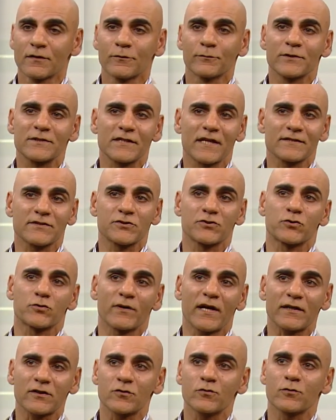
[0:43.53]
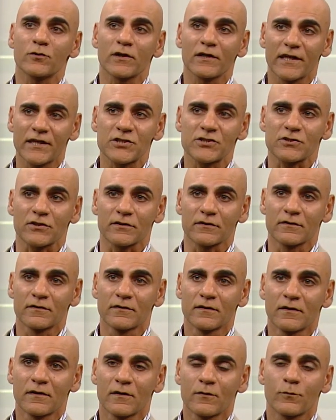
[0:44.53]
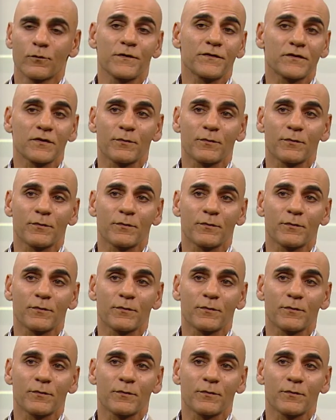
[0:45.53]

which has a direct correlation with